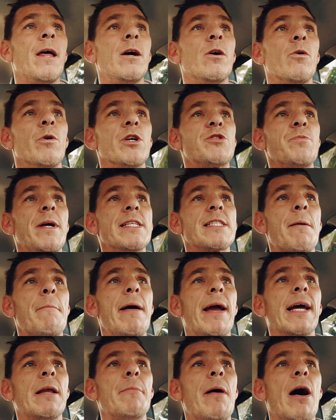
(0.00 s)
which means I'm
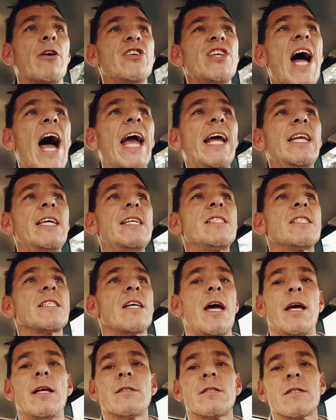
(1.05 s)
making about 90
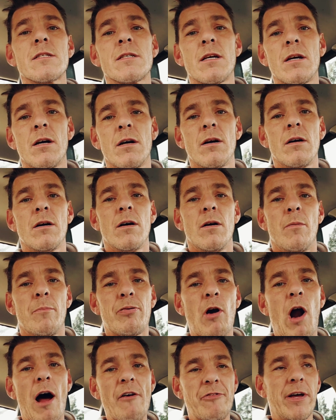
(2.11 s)
cents
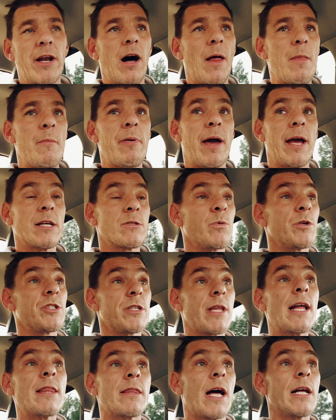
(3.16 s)
profit on the bangs, which
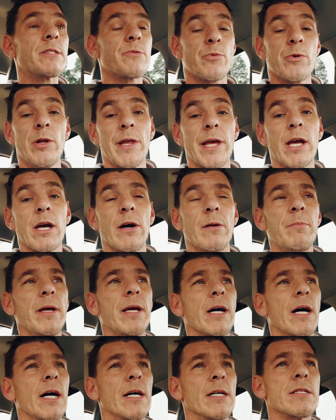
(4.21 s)
that's really good,
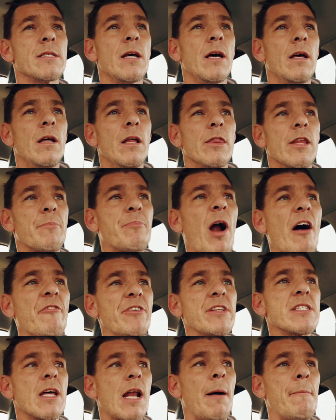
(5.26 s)
because the
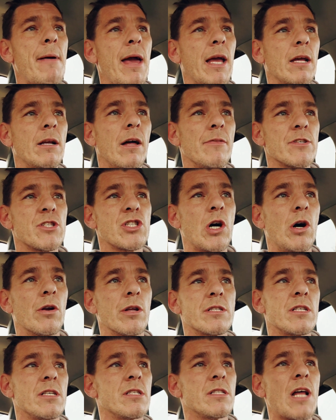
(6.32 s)
profits that I'm making on the
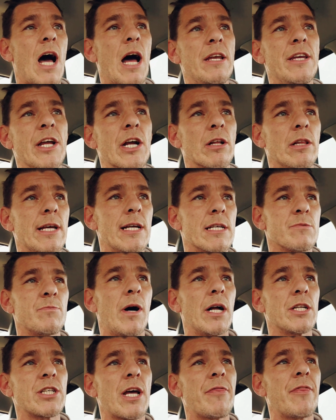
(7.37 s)
sodas is not nearly as
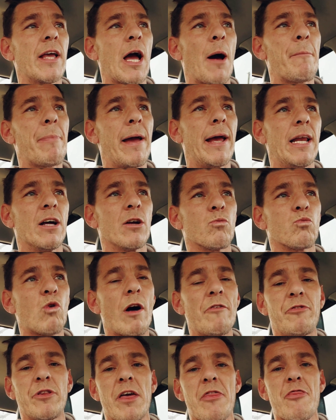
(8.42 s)
much. I think I'm paying
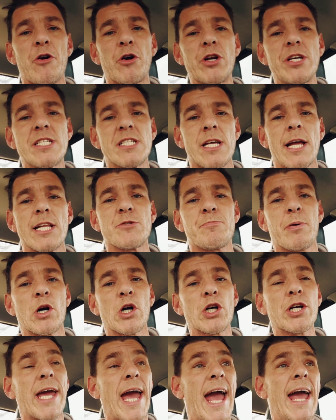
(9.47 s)
roughly 30 cents
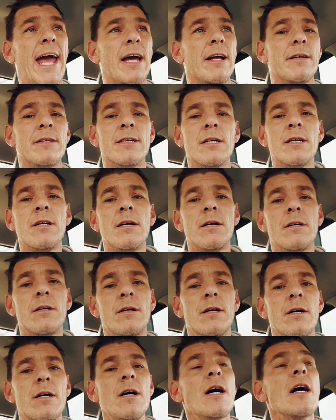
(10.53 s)
per
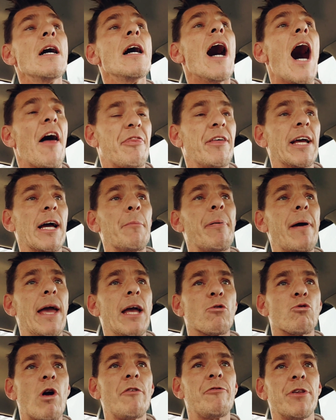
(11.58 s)
can. I think I'm
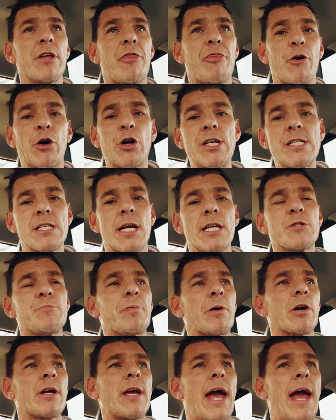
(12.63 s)
paying roughly 30 cents
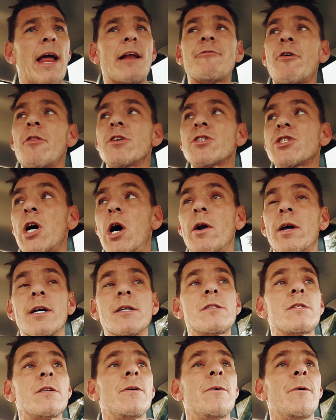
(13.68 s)
per can for the sodas,